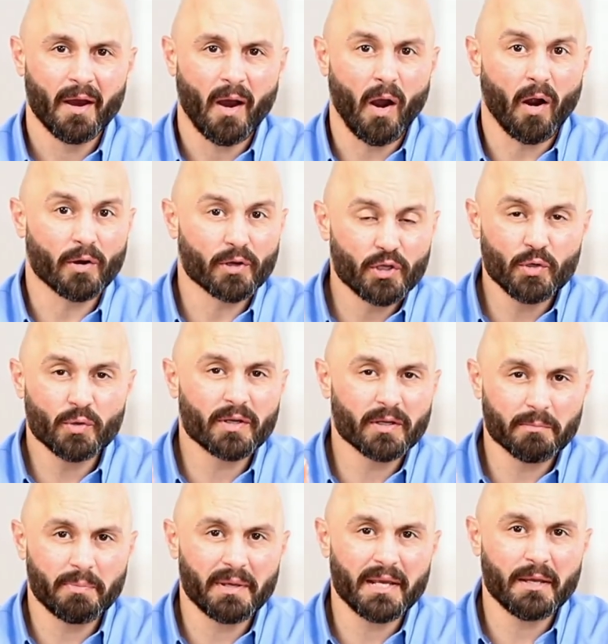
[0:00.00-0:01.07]
or you
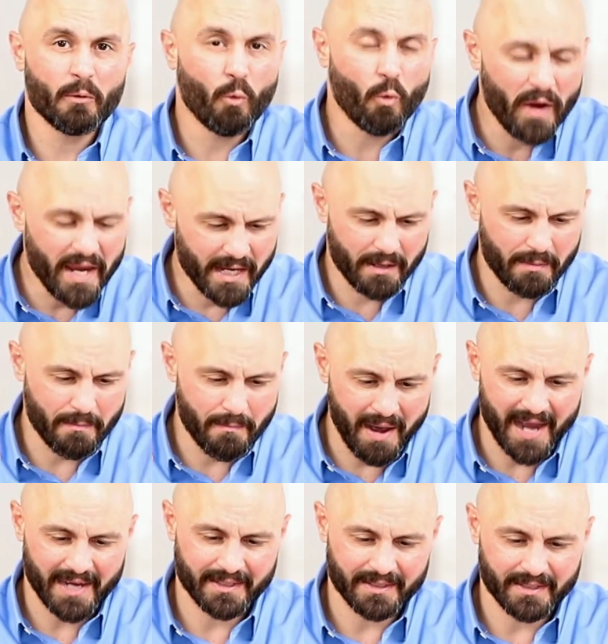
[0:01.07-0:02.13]
can be
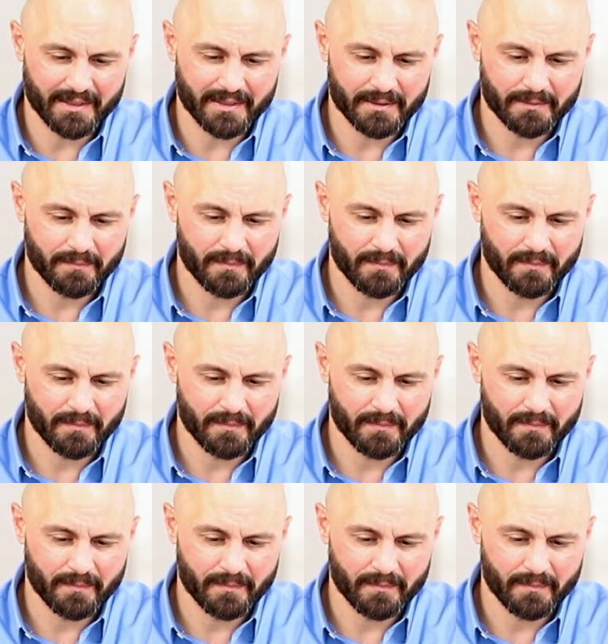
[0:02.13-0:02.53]
weak-minded.